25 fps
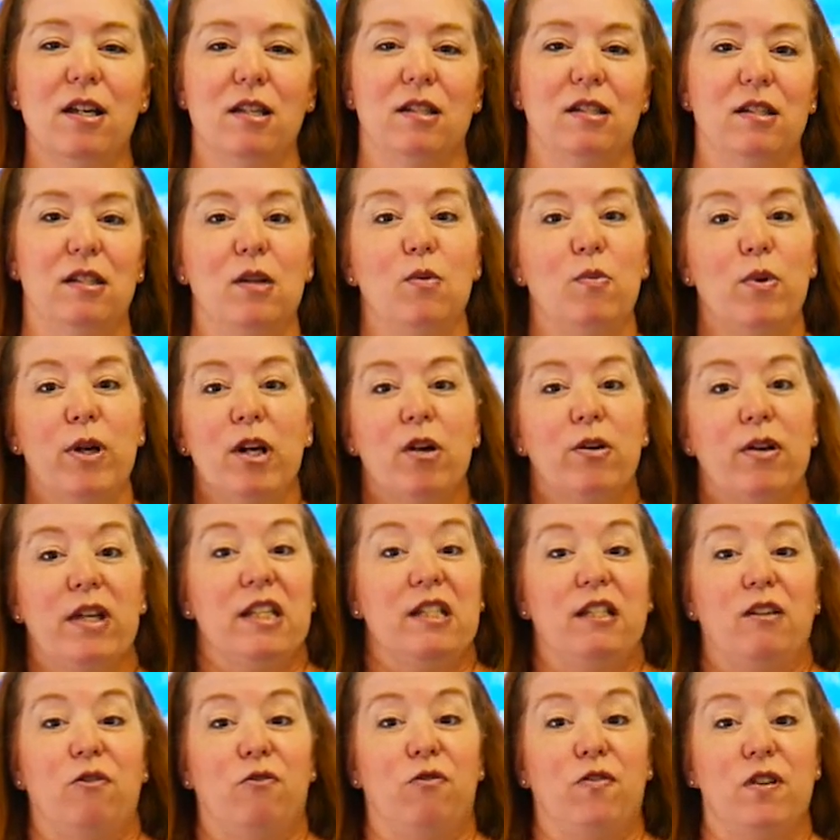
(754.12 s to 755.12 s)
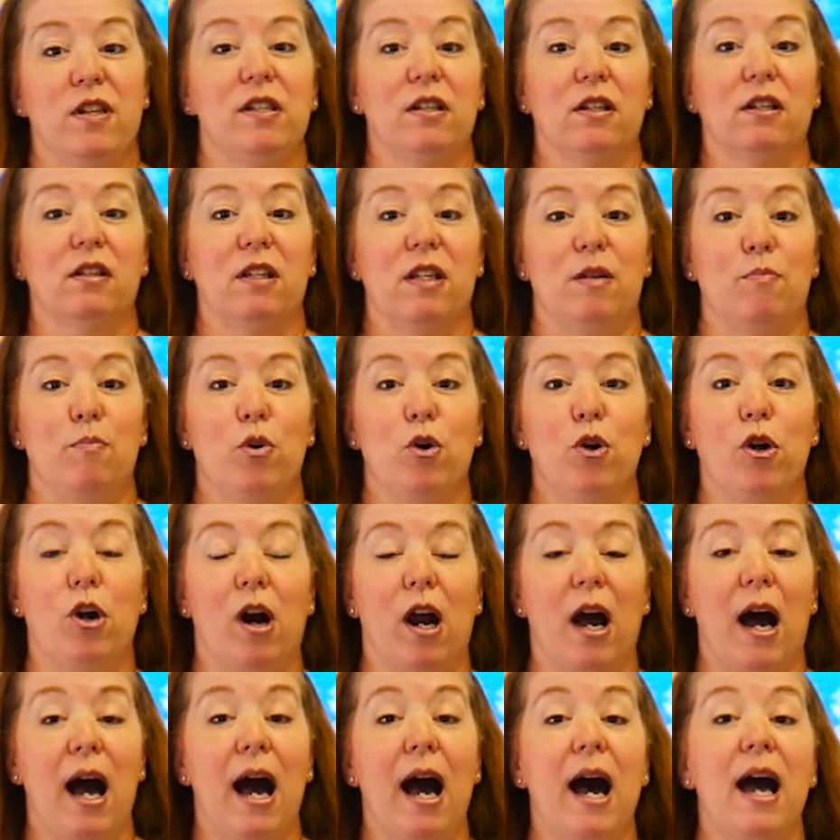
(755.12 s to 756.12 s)
See, we don't get to physically put
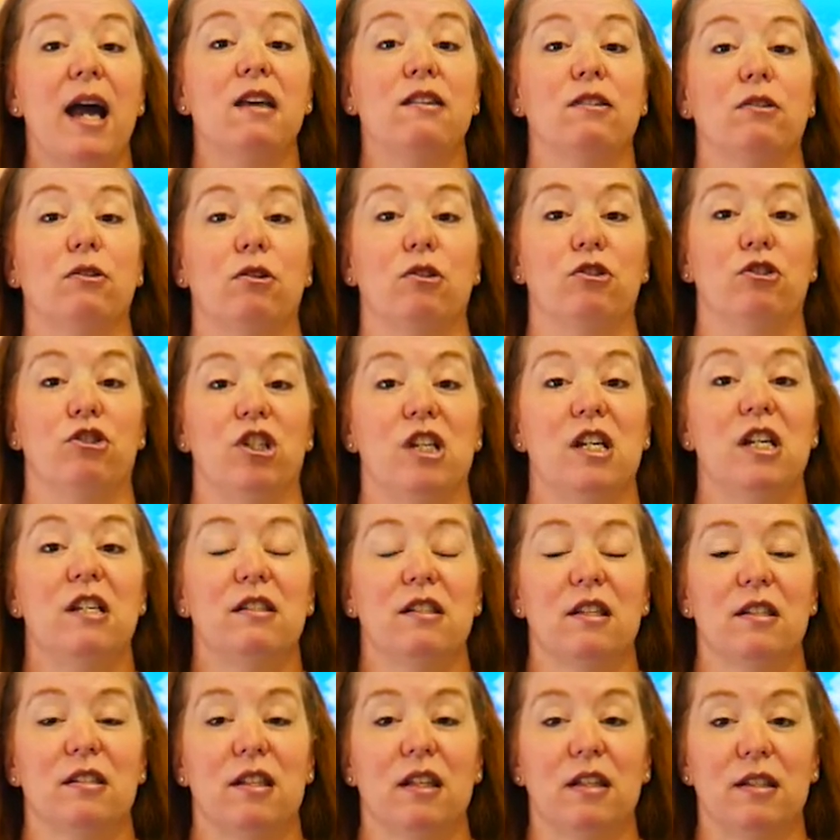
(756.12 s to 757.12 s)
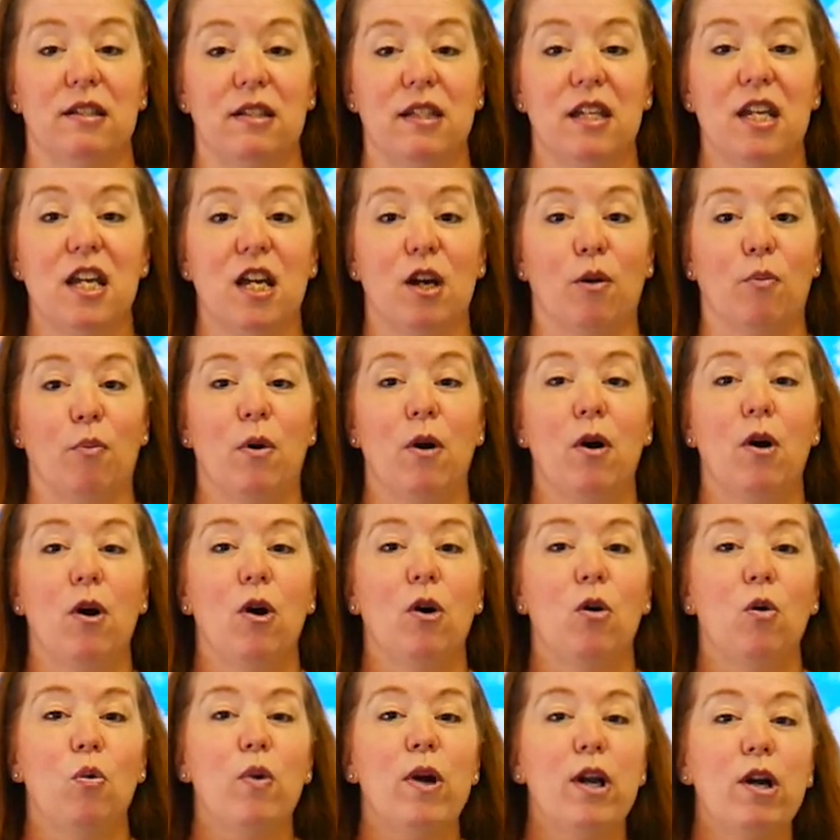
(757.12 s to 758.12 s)
our eyes on Jesus and see him.
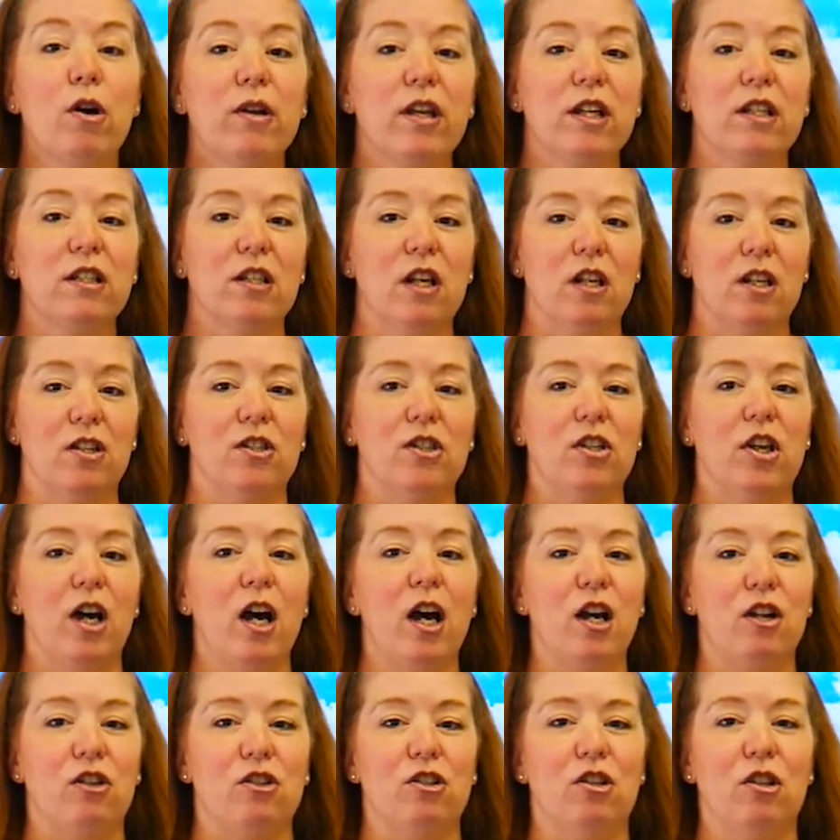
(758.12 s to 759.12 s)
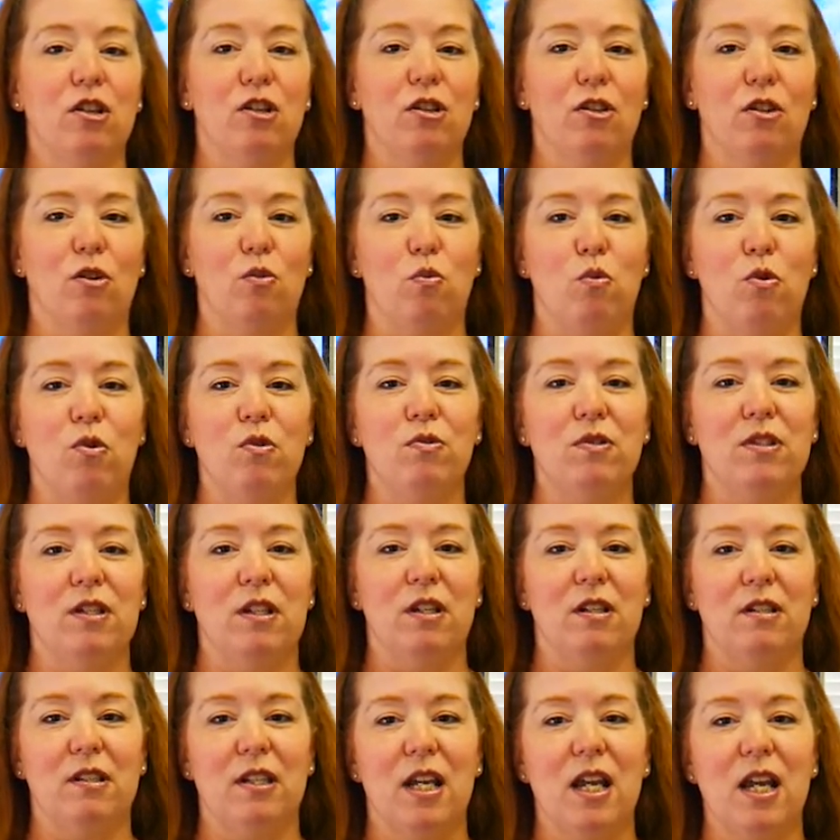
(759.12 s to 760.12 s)
We don't get to touch the wounds
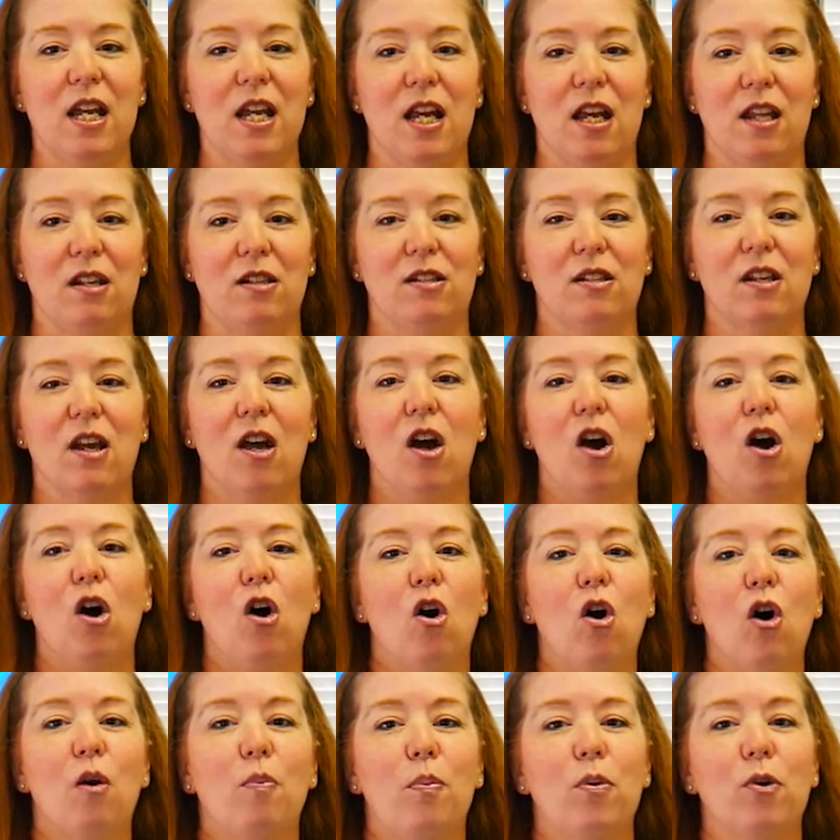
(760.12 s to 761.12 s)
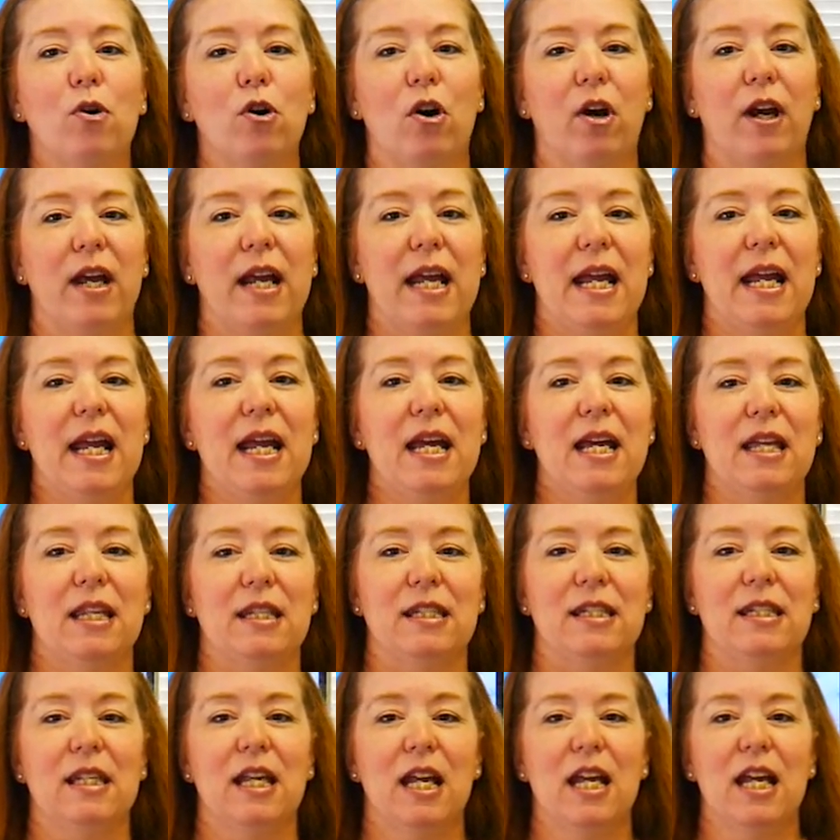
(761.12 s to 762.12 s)
in his hands or put our
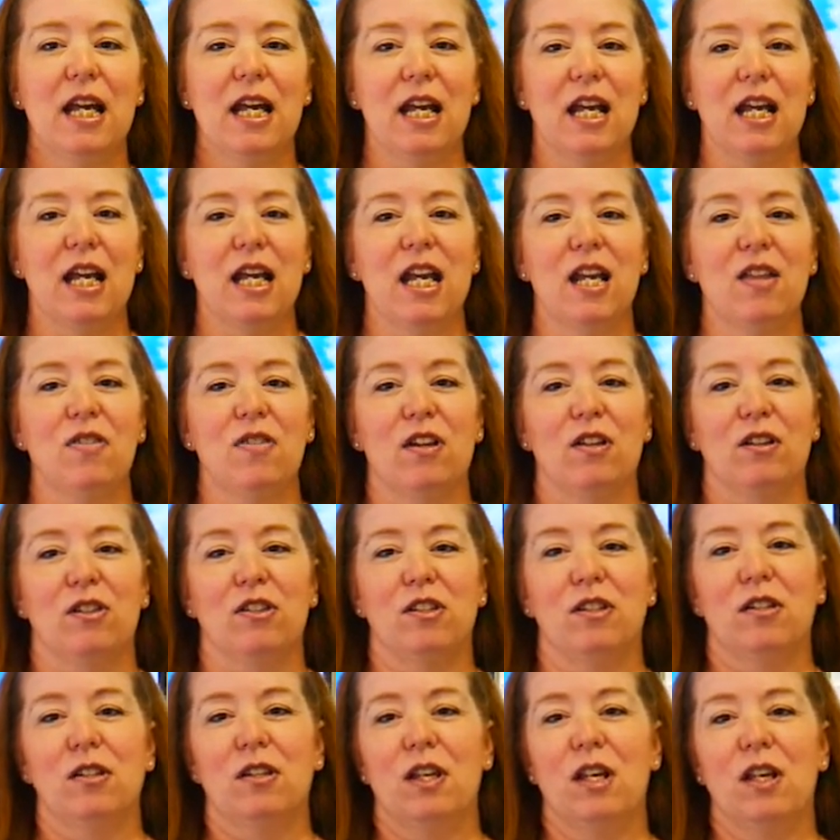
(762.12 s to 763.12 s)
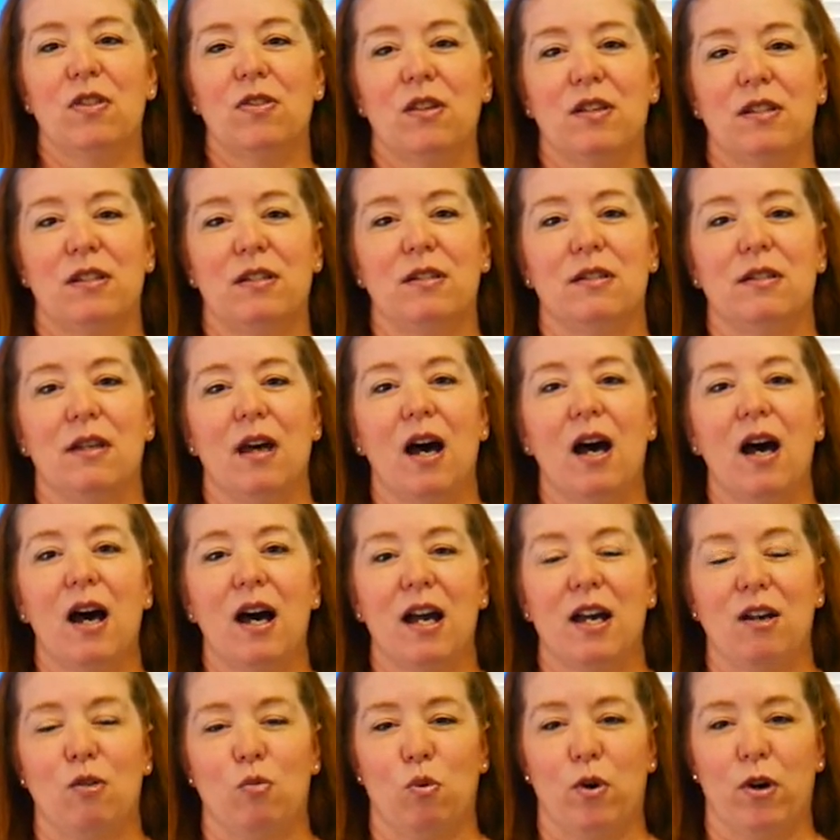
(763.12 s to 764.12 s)
hands in the
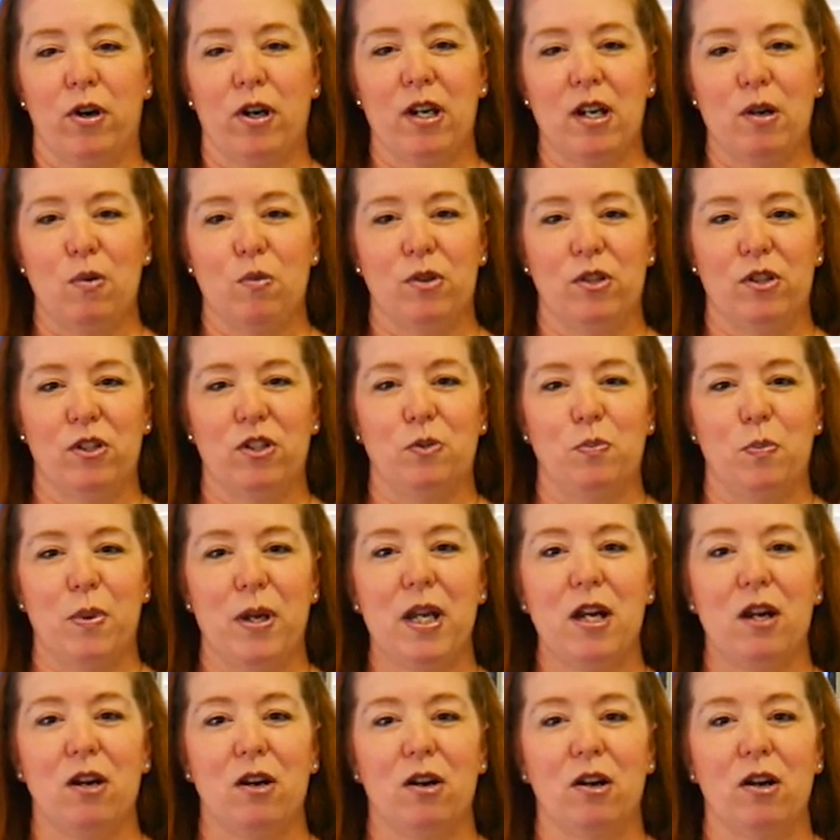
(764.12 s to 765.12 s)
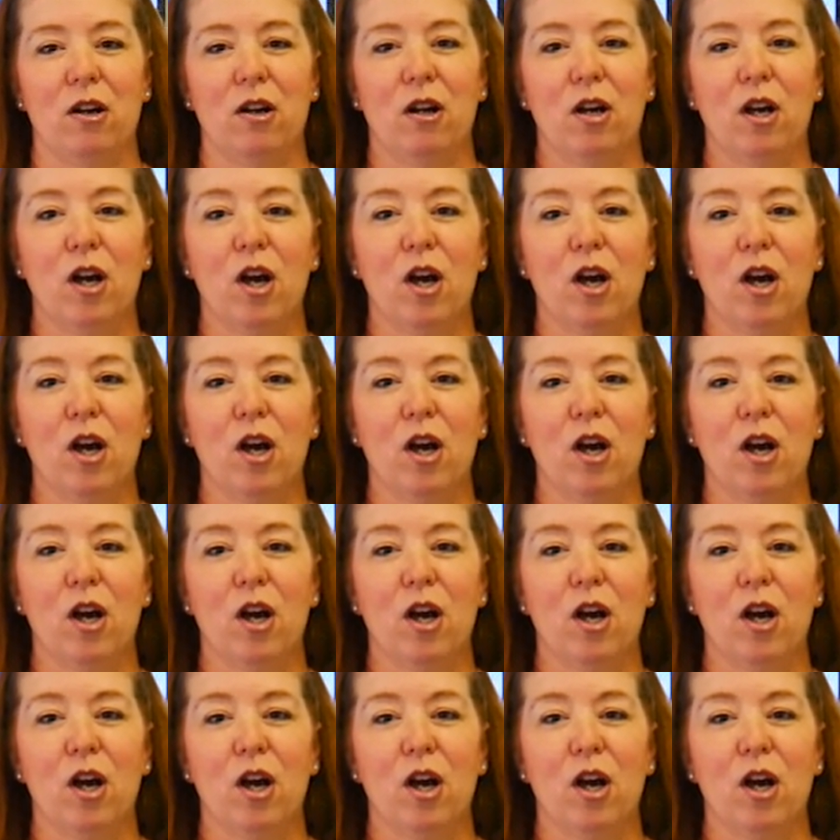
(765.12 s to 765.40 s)
side where he was speared.